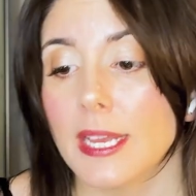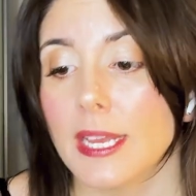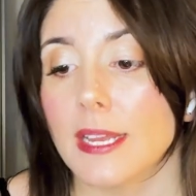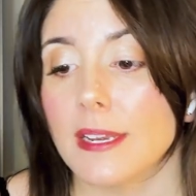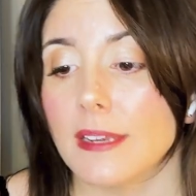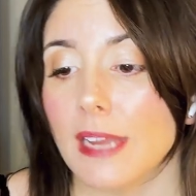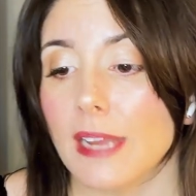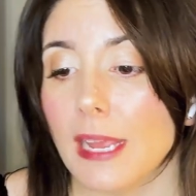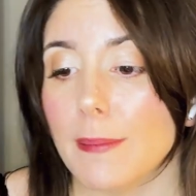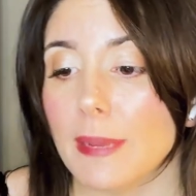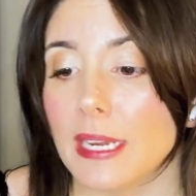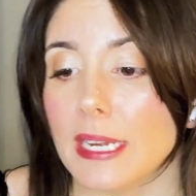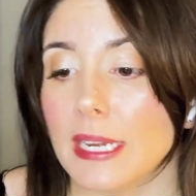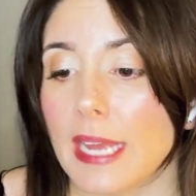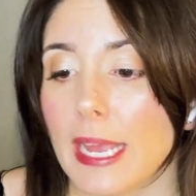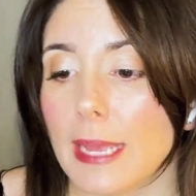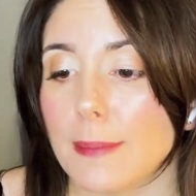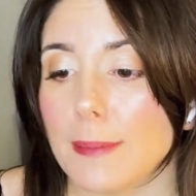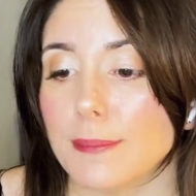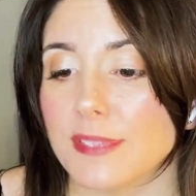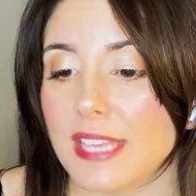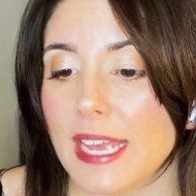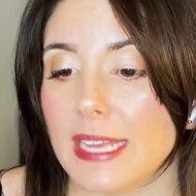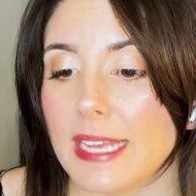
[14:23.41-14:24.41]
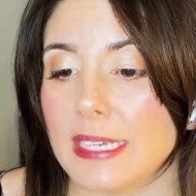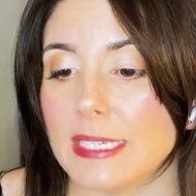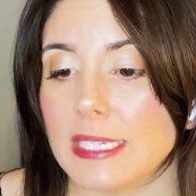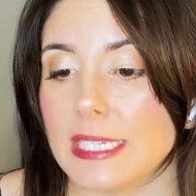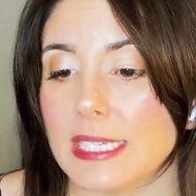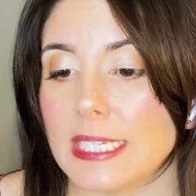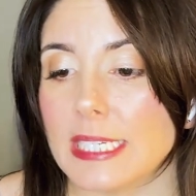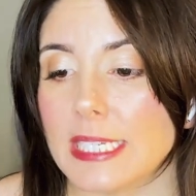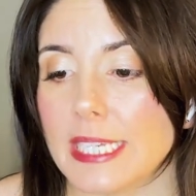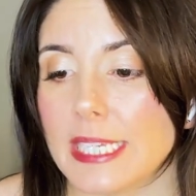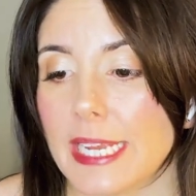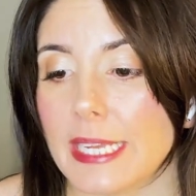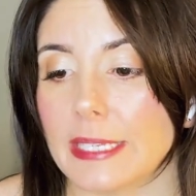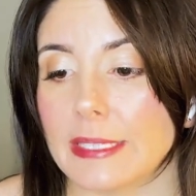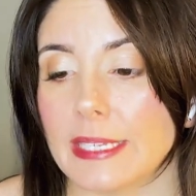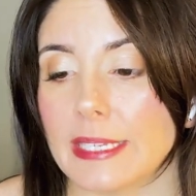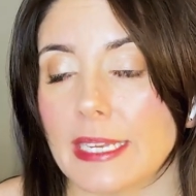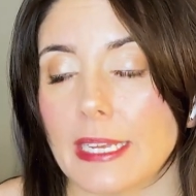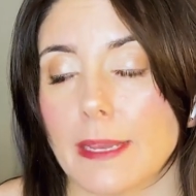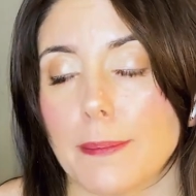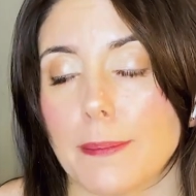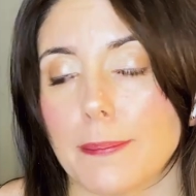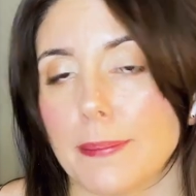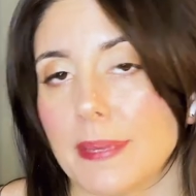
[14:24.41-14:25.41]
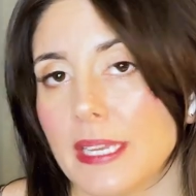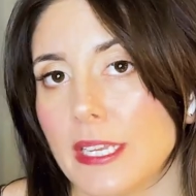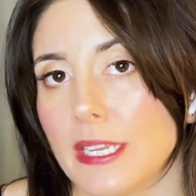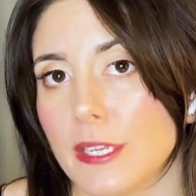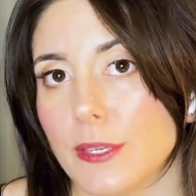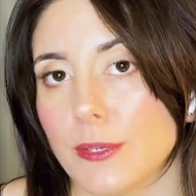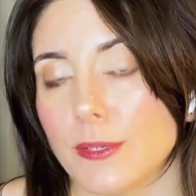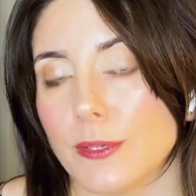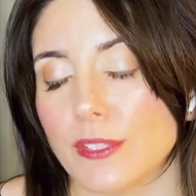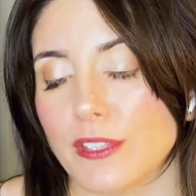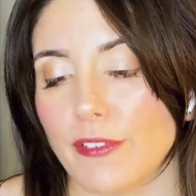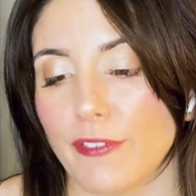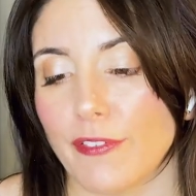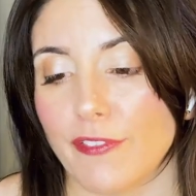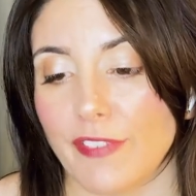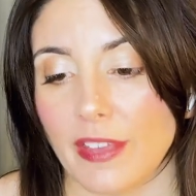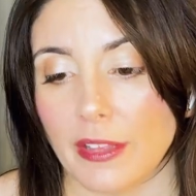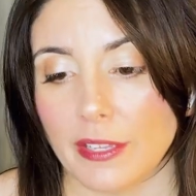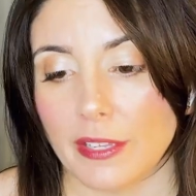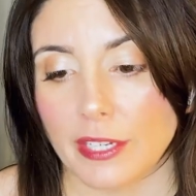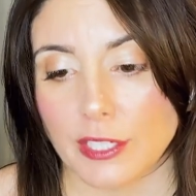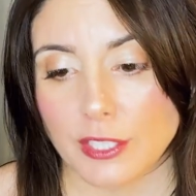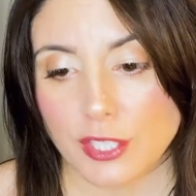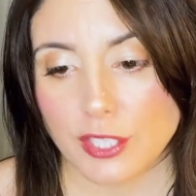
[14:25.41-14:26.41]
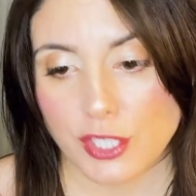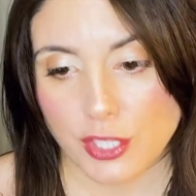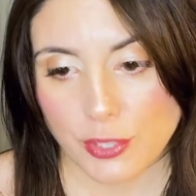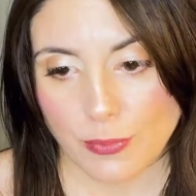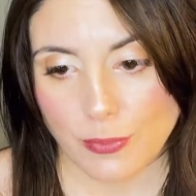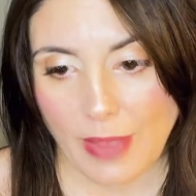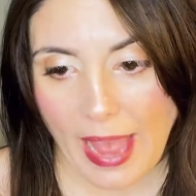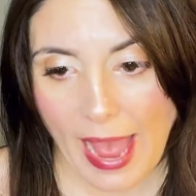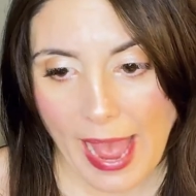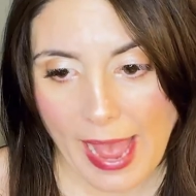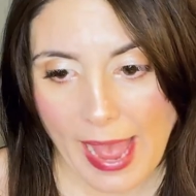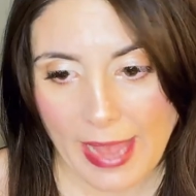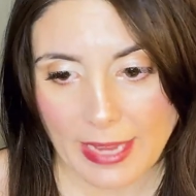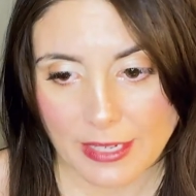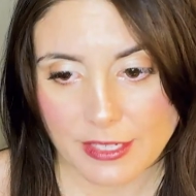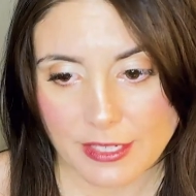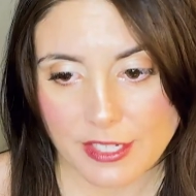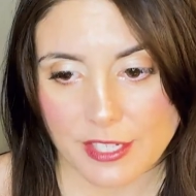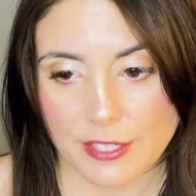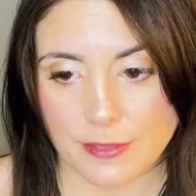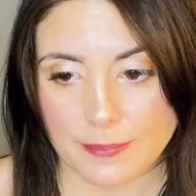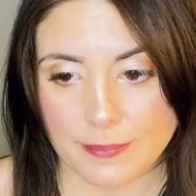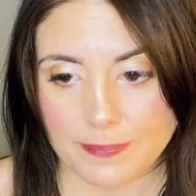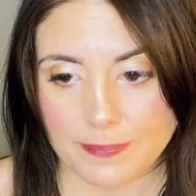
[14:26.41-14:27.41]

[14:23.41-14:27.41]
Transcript: naming names and detailing BU's failure to act.